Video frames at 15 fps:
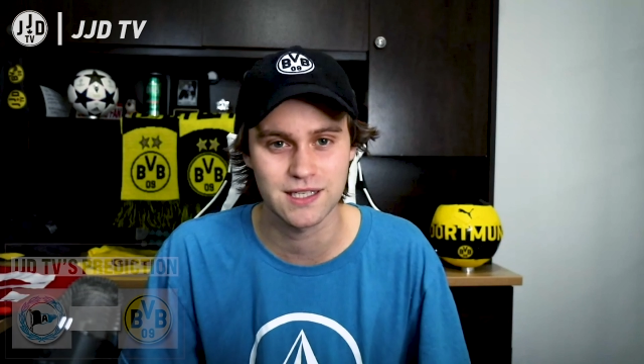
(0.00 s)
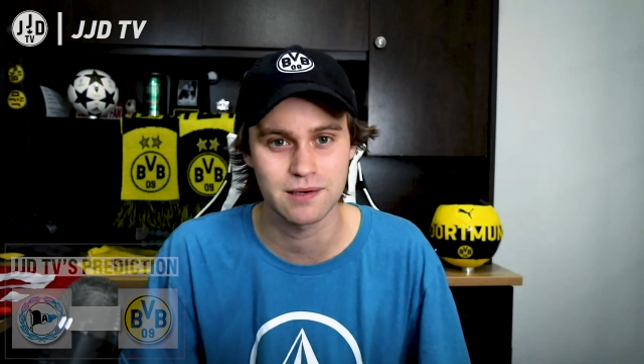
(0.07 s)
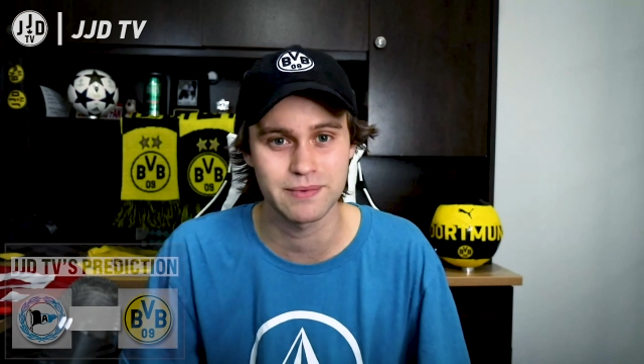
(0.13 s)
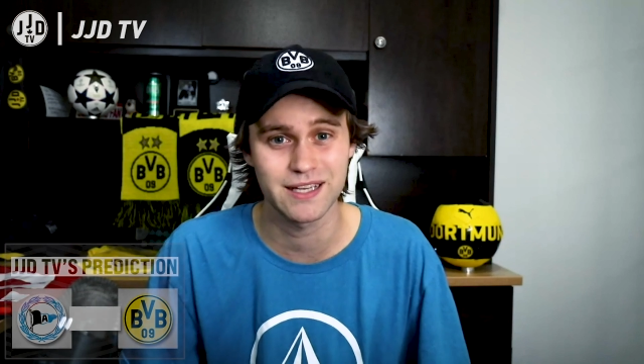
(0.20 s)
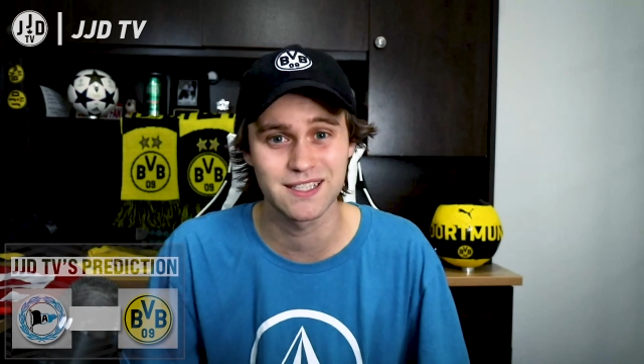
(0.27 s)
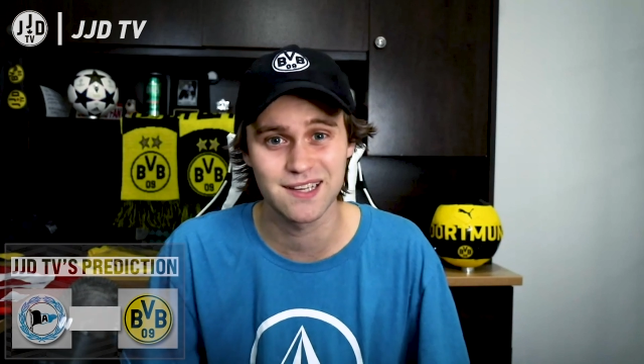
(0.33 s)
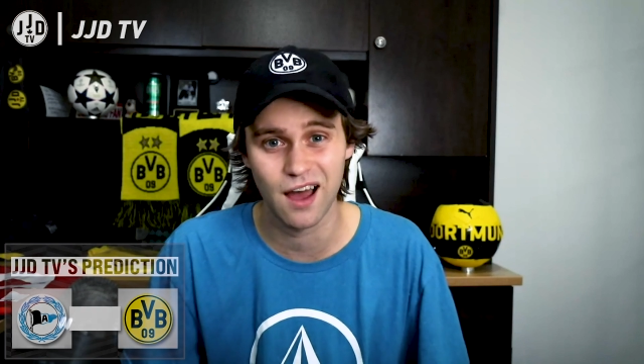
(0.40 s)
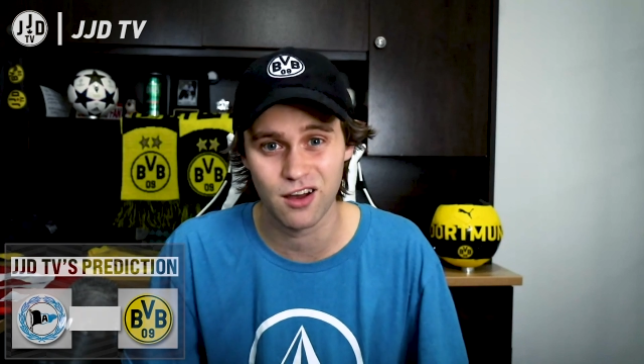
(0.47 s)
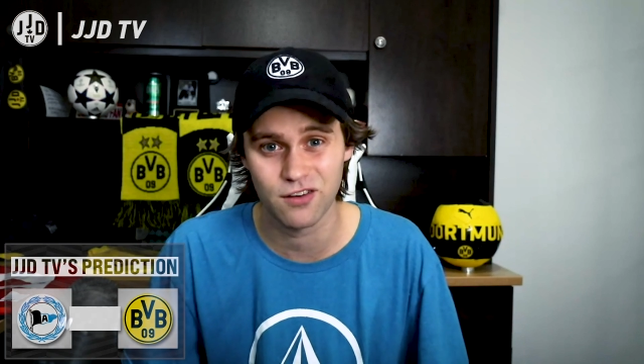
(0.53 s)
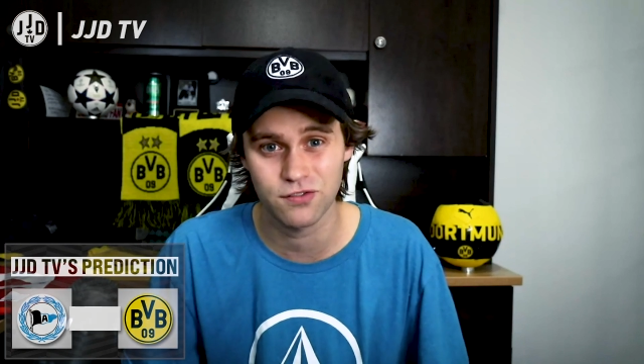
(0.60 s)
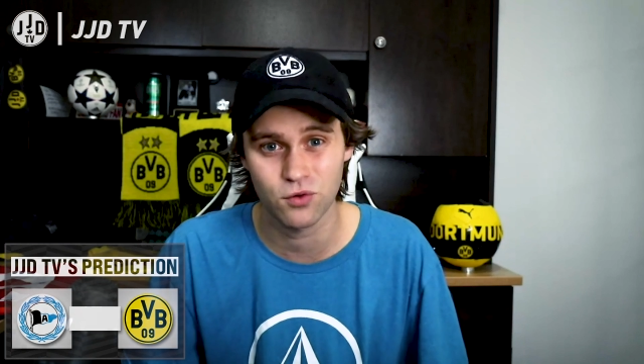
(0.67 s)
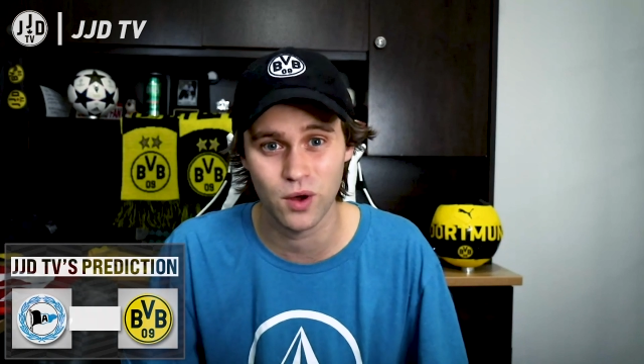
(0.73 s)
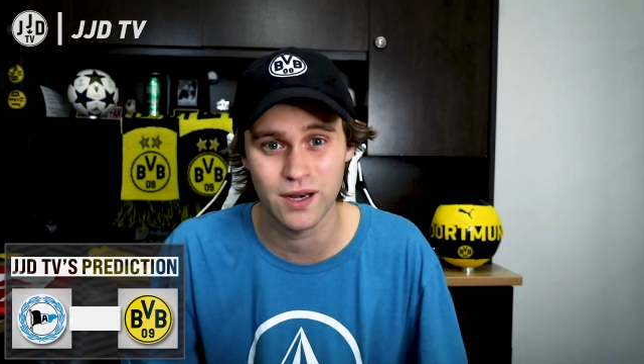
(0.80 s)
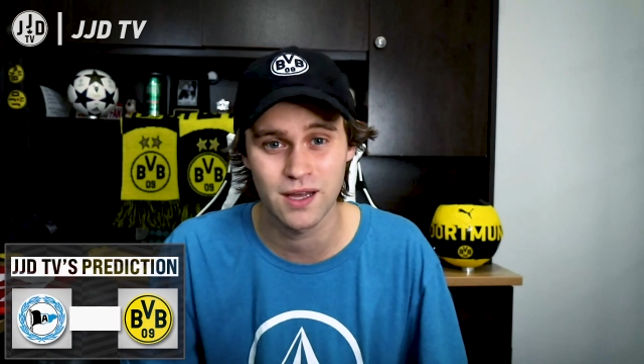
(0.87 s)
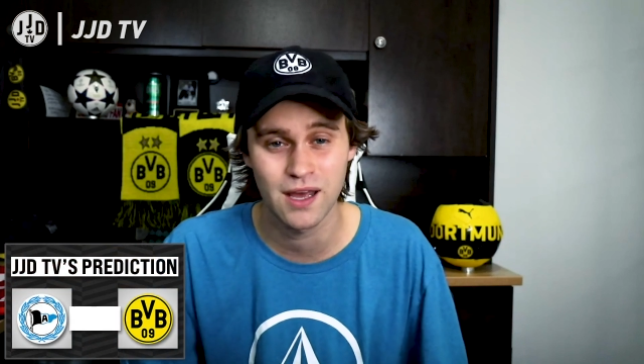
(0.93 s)
It's going to be a
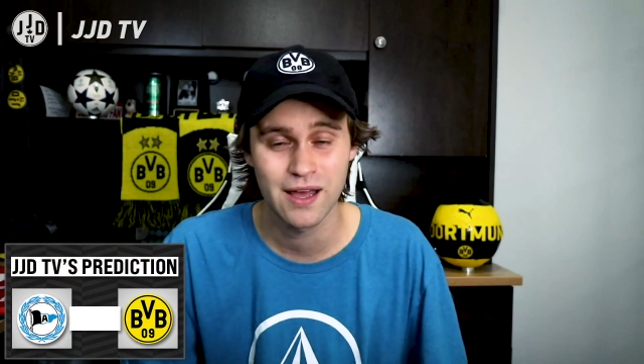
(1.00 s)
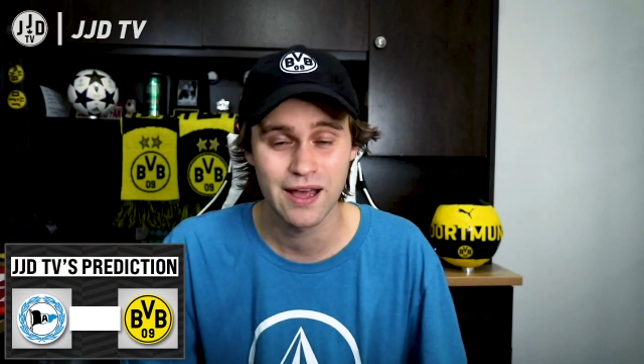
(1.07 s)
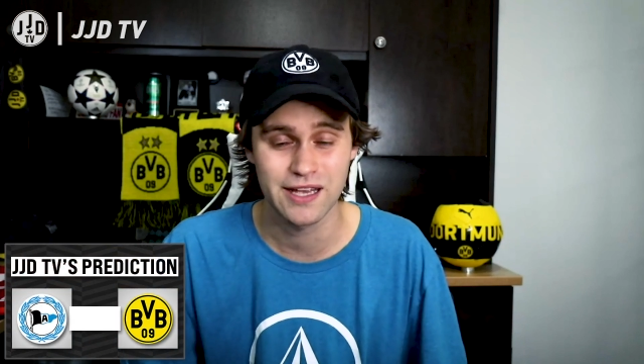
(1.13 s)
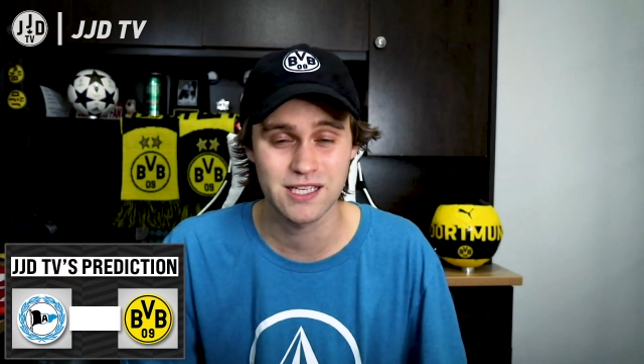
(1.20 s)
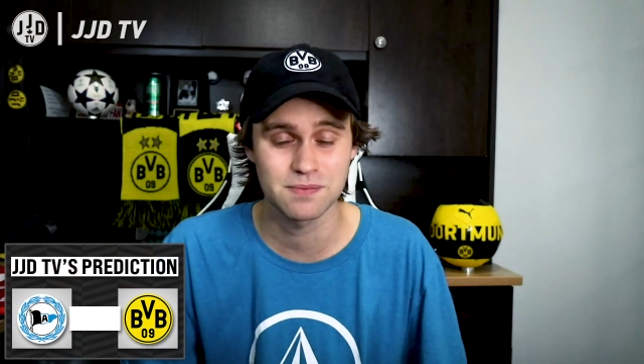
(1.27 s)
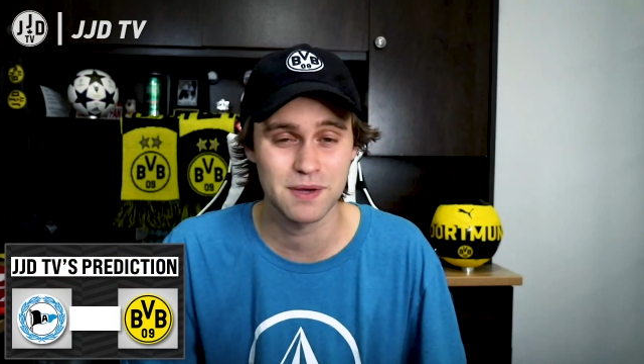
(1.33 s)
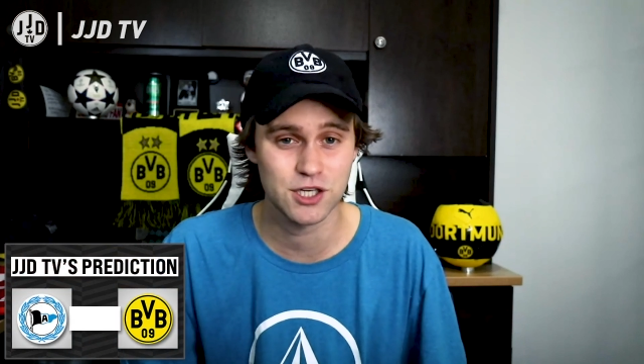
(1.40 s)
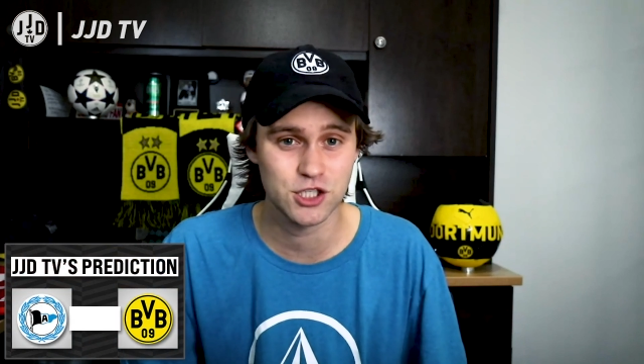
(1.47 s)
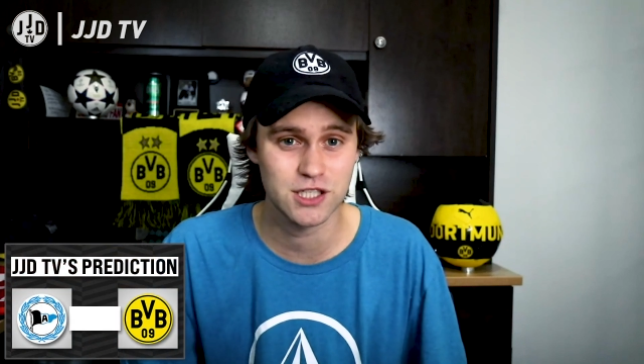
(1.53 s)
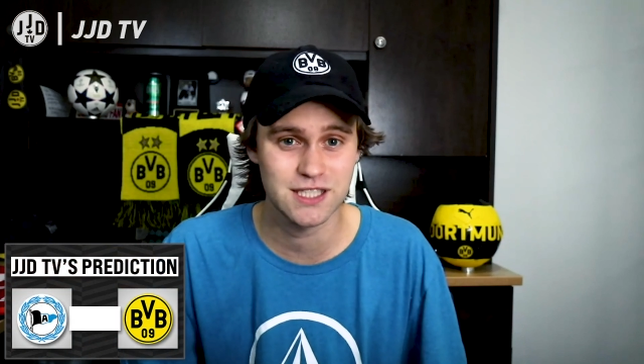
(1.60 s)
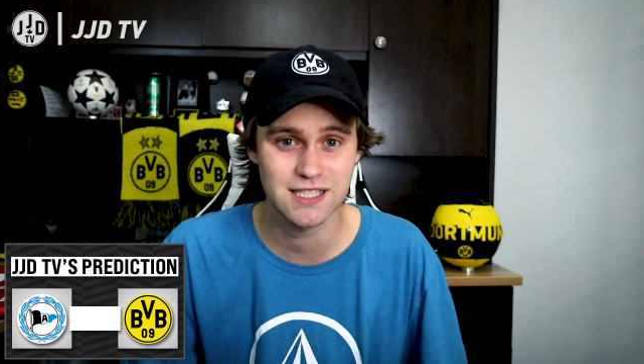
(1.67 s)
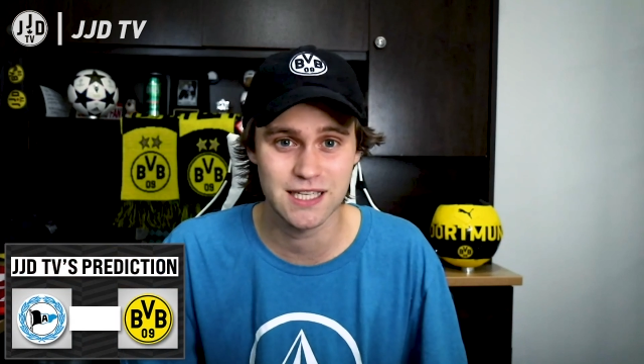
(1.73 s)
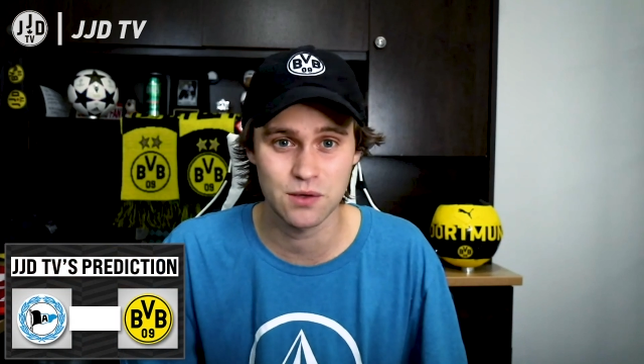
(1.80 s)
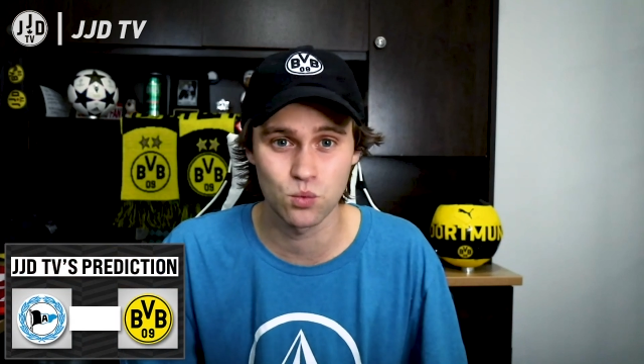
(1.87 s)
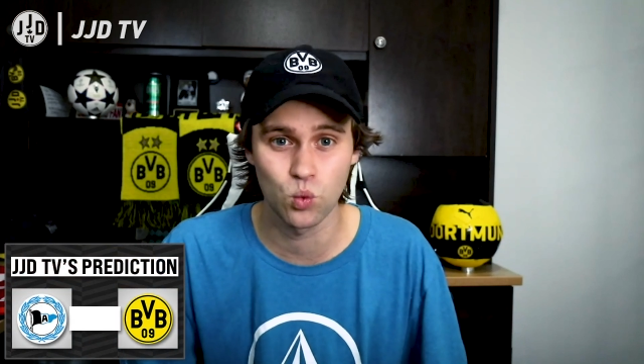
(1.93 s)
tough one,
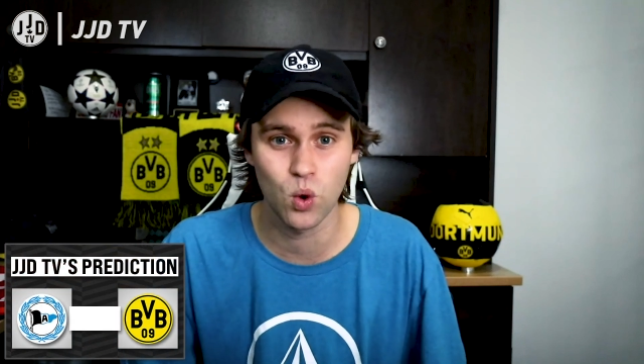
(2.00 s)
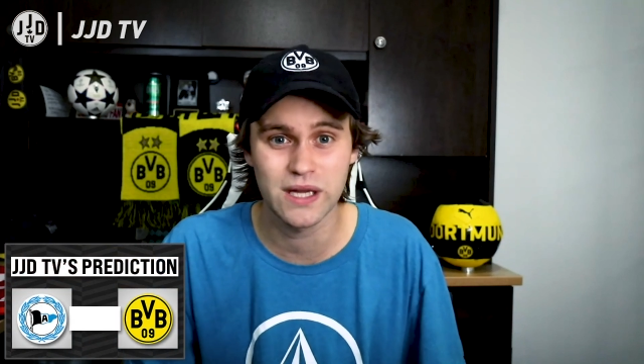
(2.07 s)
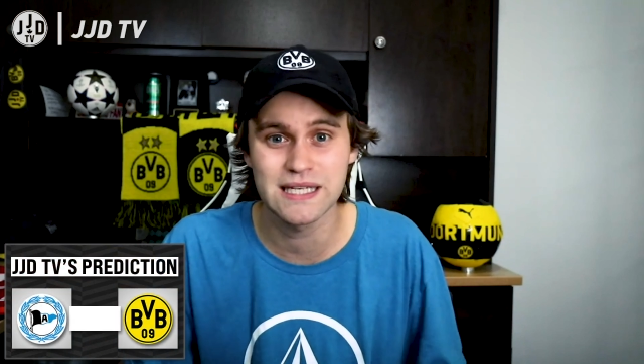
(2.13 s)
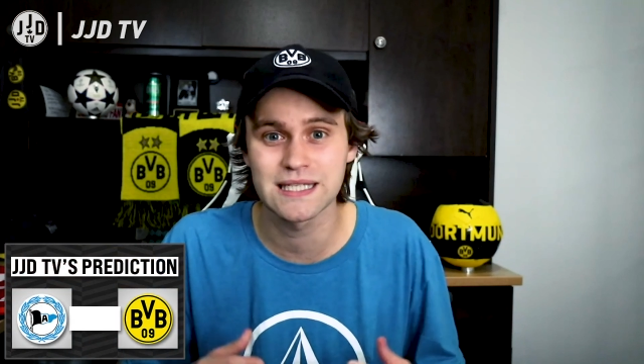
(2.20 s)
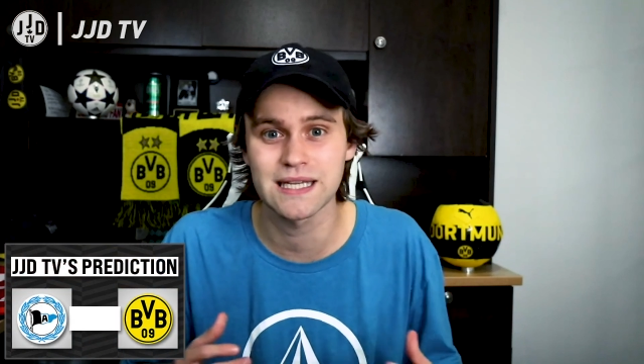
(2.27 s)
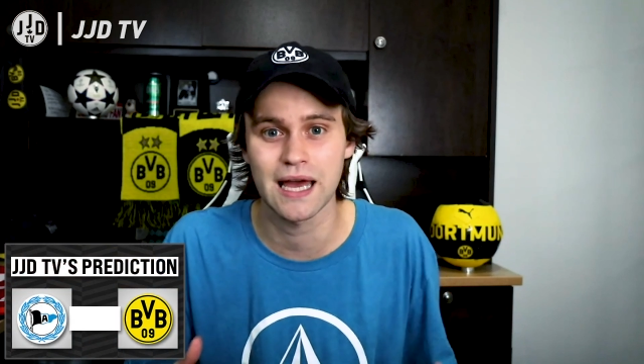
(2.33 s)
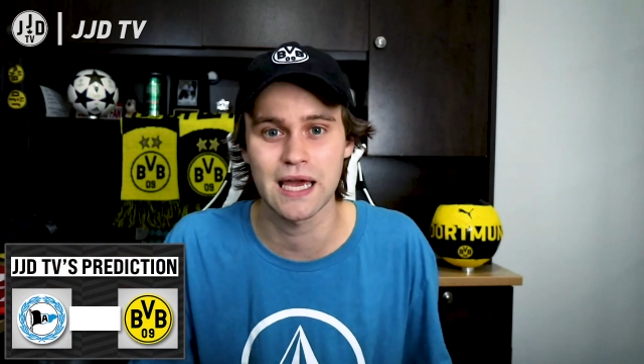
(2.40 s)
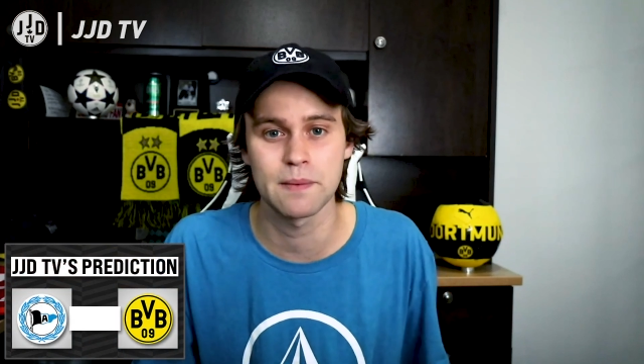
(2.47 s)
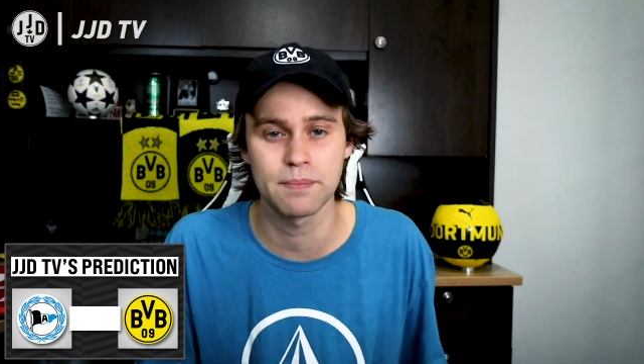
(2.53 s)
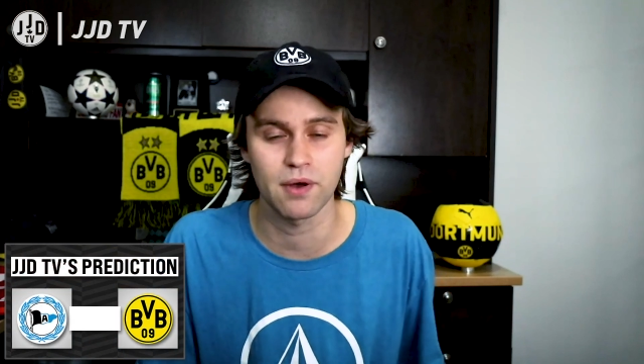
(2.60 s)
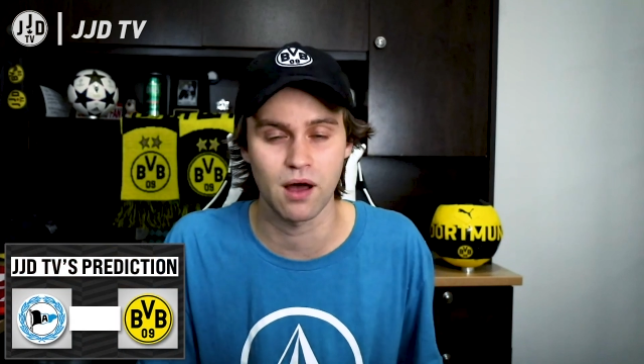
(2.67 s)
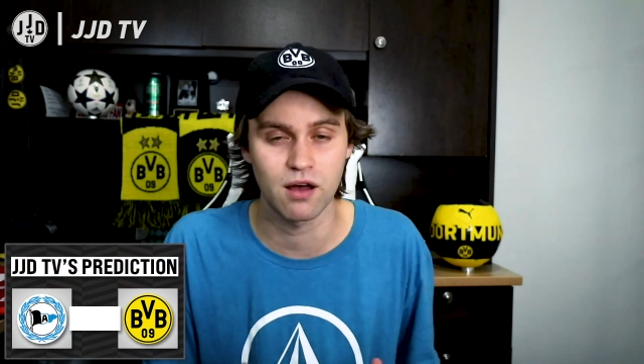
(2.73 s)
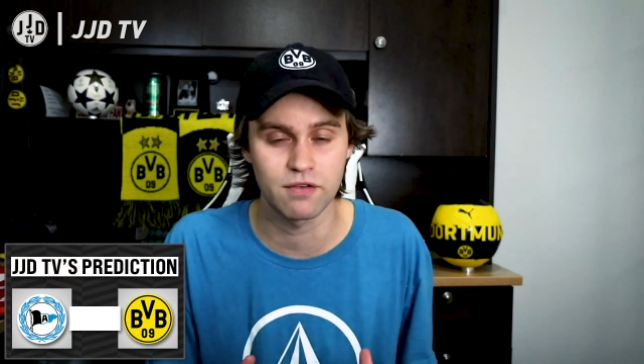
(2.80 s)
especially seeing what type